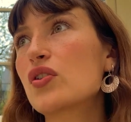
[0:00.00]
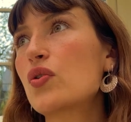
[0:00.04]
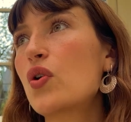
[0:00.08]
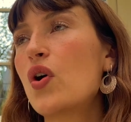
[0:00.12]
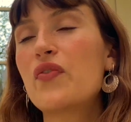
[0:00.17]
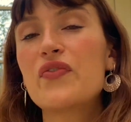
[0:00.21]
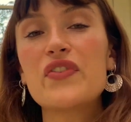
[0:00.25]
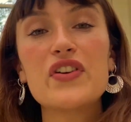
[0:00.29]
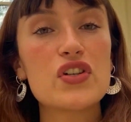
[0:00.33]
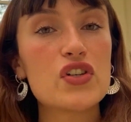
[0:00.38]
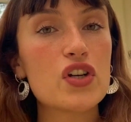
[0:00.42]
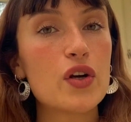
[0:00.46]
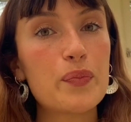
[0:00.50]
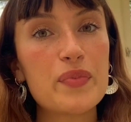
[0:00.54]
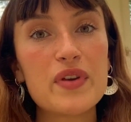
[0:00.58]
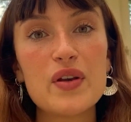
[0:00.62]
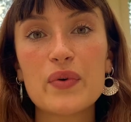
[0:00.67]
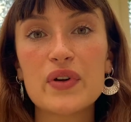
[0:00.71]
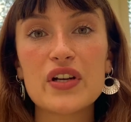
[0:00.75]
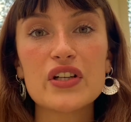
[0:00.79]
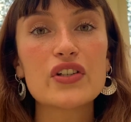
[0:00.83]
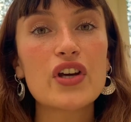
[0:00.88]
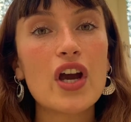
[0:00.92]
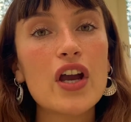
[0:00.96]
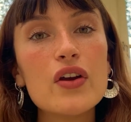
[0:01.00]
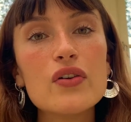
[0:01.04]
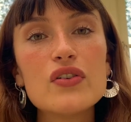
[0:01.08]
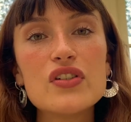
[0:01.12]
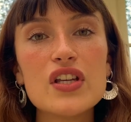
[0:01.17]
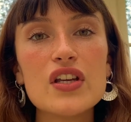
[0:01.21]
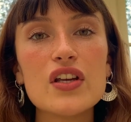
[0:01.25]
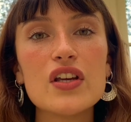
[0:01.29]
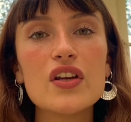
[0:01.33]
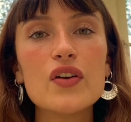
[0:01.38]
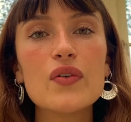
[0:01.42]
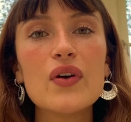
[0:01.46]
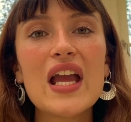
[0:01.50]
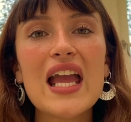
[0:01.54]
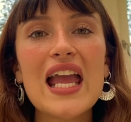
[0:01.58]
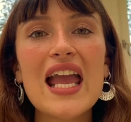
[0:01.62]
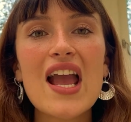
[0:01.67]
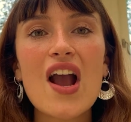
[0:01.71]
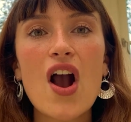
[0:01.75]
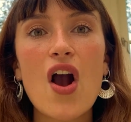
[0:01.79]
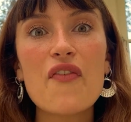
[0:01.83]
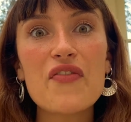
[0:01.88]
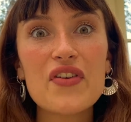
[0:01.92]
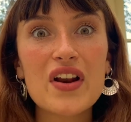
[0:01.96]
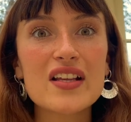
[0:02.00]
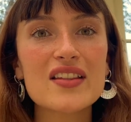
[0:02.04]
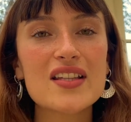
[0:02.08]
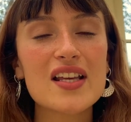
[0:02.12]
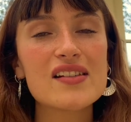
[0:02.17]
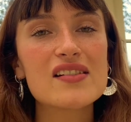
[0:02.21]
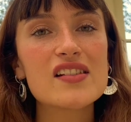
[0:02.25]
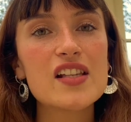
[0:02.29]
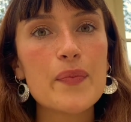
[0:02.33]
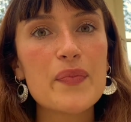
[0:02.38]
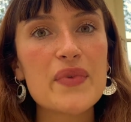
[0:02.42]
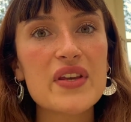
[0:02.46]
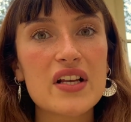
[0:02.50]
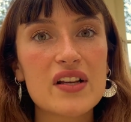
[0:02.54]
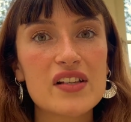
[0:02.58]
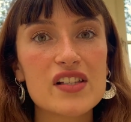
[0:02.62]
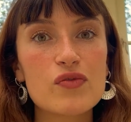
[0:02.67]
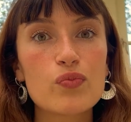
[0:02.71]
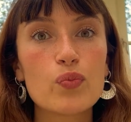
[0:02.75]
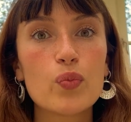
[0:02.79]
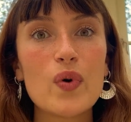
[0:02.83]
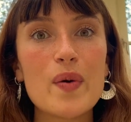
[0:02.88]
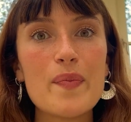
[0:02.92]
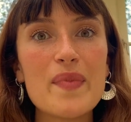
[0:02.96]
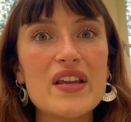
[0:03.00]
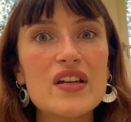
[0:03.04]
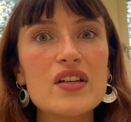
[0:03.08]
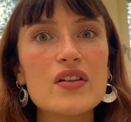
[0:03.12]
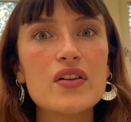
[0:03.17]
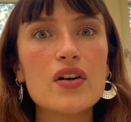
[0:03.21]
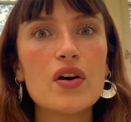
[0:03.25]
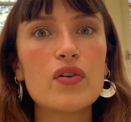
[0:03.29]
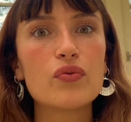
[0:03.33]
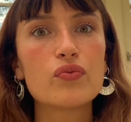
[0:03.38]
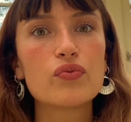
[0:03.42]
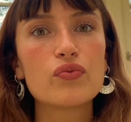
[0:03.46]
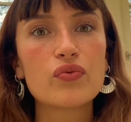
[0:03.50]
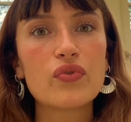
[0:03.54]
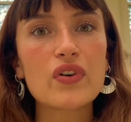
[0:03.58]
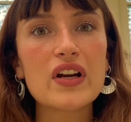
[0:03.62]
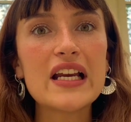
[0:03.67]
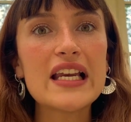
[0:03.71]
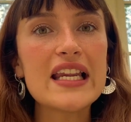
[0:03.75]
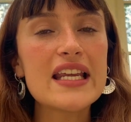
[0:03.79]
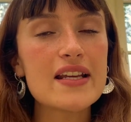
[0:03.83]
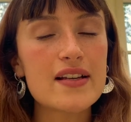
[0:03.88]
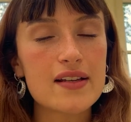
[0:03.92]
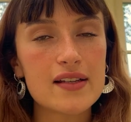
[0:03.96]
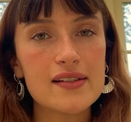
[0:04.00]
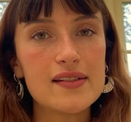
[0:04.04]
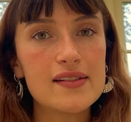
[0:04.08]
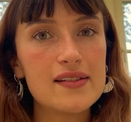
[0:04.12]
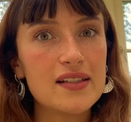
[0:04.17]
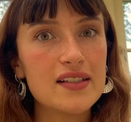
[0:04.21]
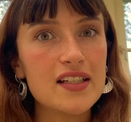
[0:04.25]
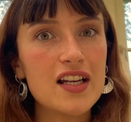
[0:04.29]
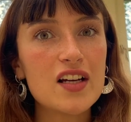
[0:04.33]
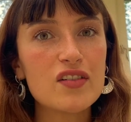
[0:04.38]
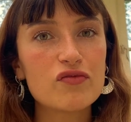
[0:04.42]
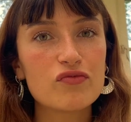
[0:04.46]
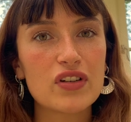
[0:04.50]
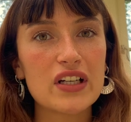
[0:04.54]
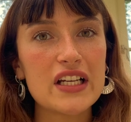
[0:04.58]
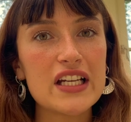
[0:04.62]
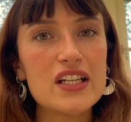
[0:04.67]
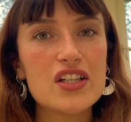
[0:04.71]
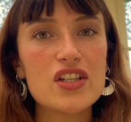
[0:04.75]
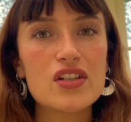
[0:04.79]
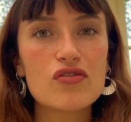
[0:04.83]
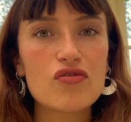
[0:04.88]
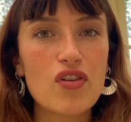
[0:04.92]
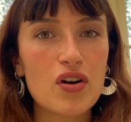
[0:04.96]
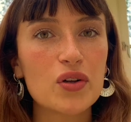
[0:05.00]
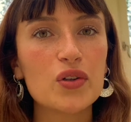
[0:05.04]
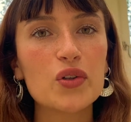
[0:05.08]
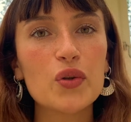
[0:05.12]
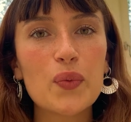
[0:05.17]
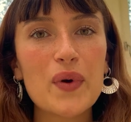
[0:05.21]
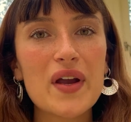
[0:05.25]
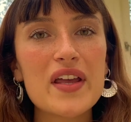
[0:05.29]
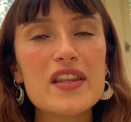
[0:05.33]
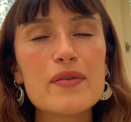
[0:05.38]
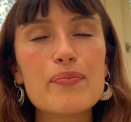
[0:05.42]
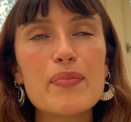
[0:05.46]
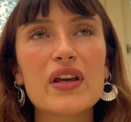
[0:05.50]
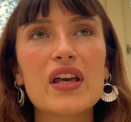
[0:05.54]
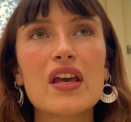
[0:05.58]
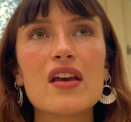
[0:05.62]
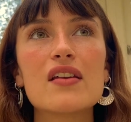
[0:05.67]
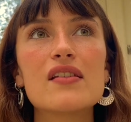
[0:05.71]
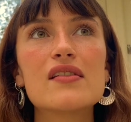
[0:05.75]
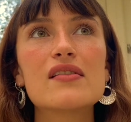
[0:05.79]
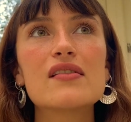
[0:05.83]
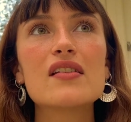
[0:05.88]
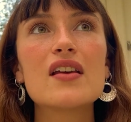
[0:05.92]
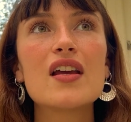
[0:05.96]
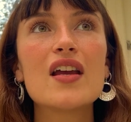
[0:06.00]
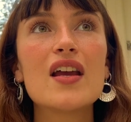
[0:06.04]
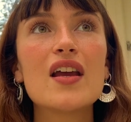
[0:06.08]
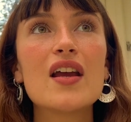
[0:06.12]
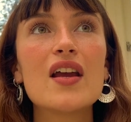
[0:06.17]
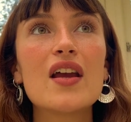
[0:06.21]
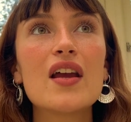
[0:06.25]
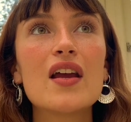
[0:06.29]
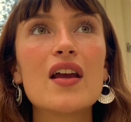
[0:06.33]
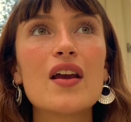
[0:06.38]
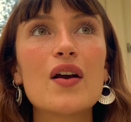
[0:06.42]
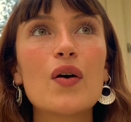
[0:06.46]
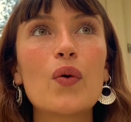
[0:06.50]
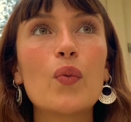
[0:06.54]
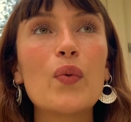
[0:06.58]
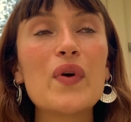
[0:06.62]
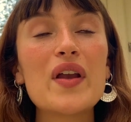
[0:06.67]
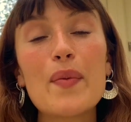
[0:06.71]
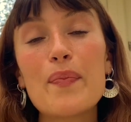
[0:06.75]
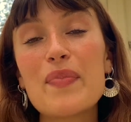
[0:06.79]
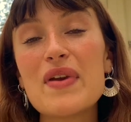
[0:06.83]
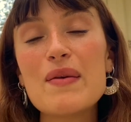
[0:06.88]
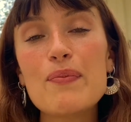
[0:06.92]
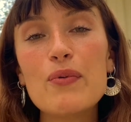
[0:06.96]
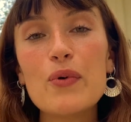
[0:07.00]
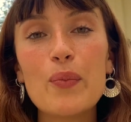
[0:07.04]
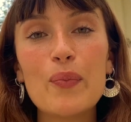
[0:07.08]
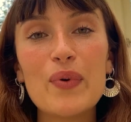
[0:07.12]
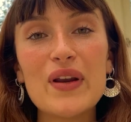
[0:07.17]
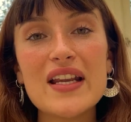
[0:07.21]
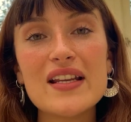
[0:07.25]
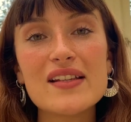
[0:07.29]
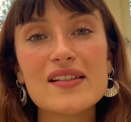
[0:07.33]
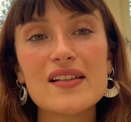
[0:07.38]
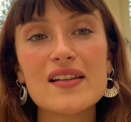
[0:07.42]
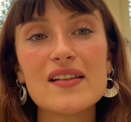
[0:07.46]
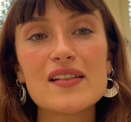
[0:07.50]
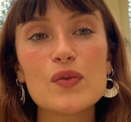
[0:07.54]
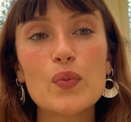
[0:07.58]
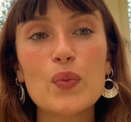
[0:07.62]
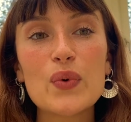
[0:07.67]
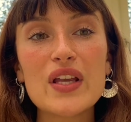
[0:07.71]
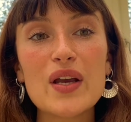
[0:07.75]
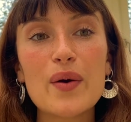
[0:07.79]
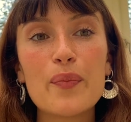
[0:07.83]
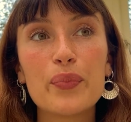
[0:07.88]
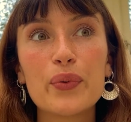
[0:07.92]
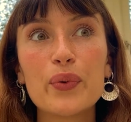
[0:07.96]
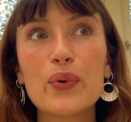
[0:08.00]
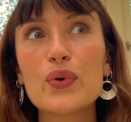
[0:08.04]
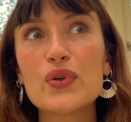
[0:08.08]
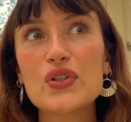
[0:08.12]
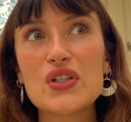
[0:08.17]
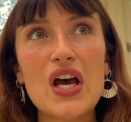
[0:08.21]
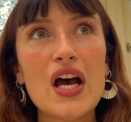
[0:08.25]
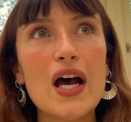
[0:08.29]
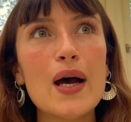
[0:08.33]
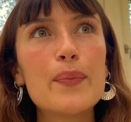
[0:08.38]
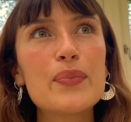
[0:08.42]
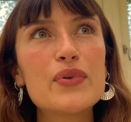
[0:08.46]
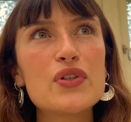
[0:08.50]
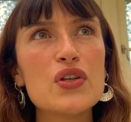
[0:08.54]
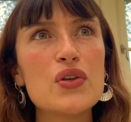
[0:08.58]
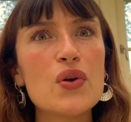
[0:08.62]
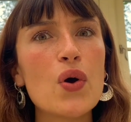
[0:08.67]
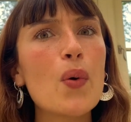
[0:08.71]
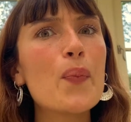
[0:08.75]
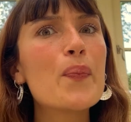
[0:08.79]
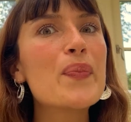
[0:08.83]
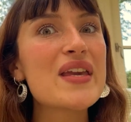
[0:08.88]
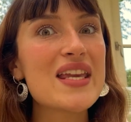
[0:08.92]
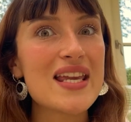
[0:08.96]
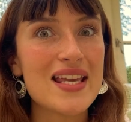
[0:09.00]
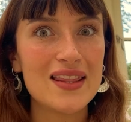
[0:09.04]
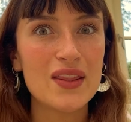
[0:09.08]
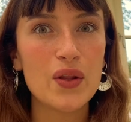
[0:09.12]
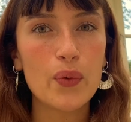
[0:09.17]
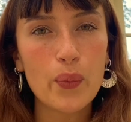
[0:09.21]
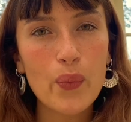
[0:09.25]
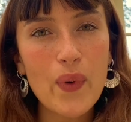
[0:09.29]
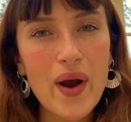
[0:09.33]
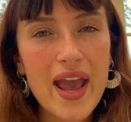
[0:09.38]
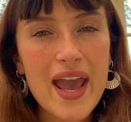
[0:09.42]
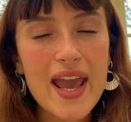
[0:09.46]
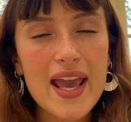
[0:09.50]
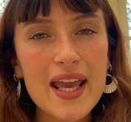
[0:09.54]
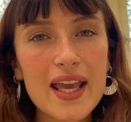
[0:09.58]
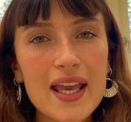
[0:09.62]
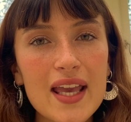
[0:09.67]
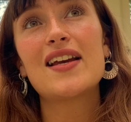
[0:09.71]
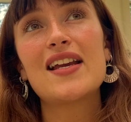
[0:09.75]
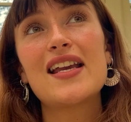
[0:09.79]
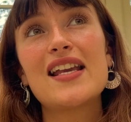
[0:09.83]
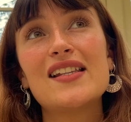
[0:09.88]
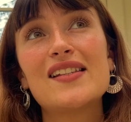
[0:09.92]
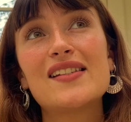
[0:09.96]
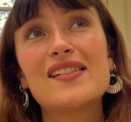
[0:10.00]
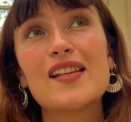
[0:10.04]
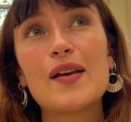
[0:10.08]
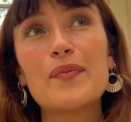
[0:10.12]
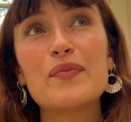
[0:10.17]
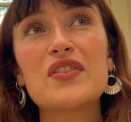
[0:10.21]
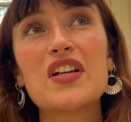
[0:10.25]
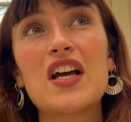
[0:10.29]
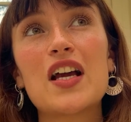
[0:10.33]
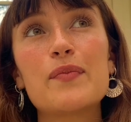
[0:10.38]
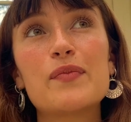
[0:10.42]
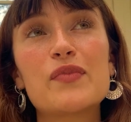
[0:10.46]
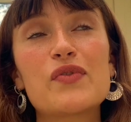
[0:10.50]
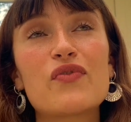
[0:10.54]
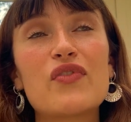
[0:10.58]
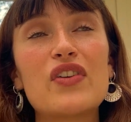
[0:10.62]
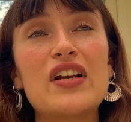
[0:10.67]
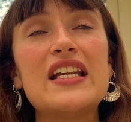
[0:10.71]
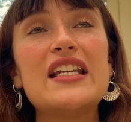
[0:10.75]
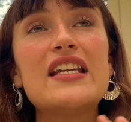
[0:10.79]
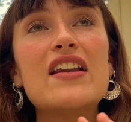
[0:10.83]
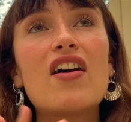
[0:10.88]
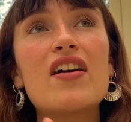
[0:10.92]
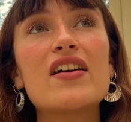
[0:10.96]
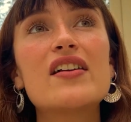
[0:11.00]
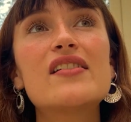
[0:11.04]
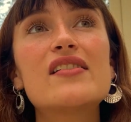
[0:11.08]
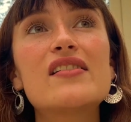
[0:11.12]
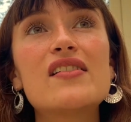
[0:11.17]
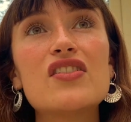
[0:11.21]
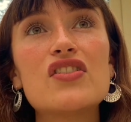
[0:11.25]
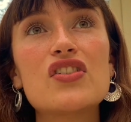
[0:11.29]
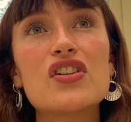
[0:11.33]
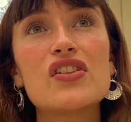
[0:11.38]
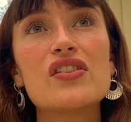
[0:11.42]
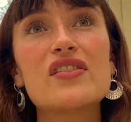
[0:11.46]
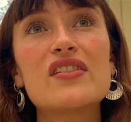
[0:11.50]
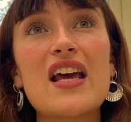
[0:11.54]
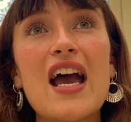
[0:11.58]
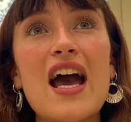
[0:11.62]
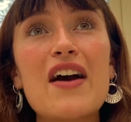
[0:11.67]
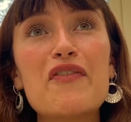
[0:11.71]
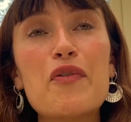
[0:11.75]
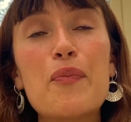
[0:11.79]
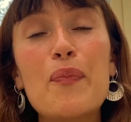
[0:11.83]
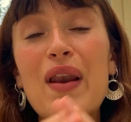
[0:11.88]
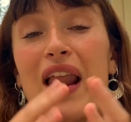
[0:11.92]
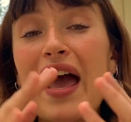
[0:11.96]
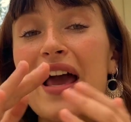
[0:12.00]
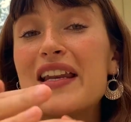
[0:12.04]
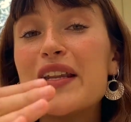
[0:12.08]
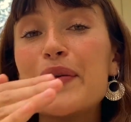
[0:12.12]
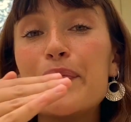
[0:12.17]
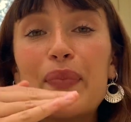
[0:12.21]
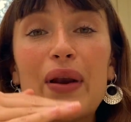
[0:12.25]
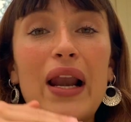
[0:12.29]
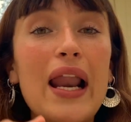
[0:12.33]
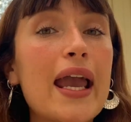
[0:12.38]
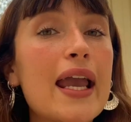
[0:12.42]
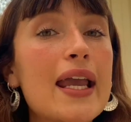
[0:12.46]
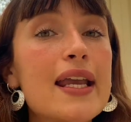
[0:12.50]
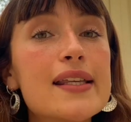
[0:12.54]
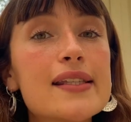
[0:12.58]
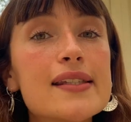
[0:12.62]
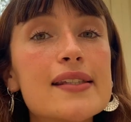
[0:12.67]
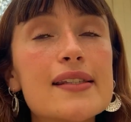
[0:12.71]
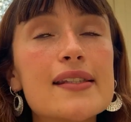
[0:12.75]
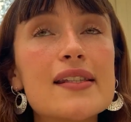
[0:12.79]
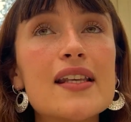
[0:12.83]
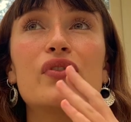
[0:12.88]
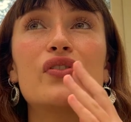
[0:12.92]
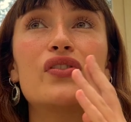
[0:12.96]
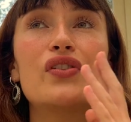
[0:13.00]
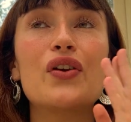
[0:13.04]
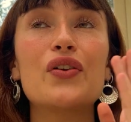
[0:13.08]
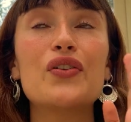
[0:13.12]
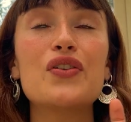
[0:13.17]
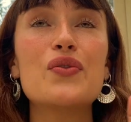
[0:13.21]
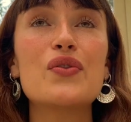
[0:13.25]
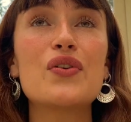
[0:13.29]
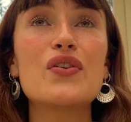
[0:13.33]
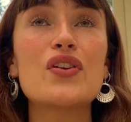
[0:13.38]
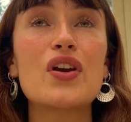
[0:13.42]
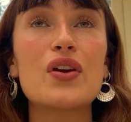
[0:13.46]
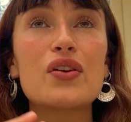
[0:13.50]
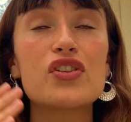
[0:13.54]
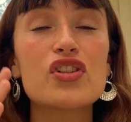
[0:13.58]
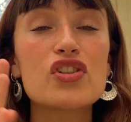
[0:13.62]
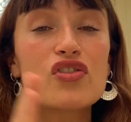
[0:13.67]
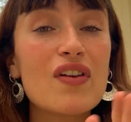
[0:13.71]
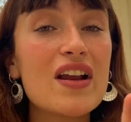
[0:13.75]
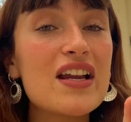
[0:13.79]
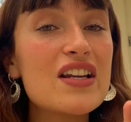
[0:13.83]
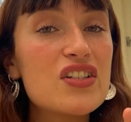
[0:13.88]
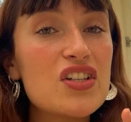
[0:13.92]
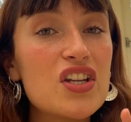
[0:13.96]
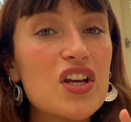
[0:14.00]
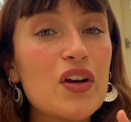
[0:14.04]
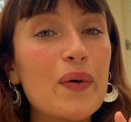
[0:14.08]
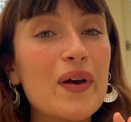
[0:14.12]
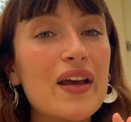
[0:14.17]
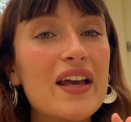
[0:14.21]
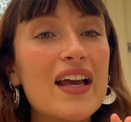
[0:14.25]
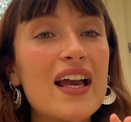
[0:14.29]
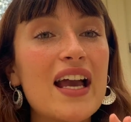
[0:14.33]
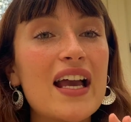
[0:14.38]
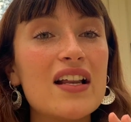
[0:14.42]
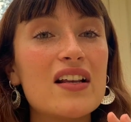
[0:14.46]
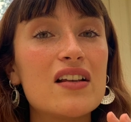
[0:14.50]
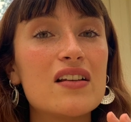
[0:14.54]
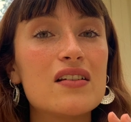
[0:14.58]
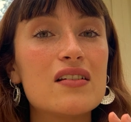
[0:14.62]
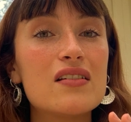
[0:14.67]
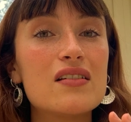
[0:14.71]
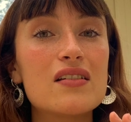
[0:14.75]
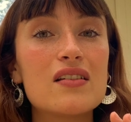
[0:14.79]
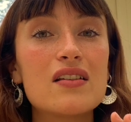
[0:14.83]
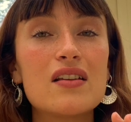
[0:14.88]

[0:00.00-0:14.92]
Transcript: coffee shop you want to go to. I feel like that's something us women really consider and really struggle with, because we are people pleasers. We are brought up to not be in the way. It's sometimes really nice to just have a plan in place so you can go straight to it and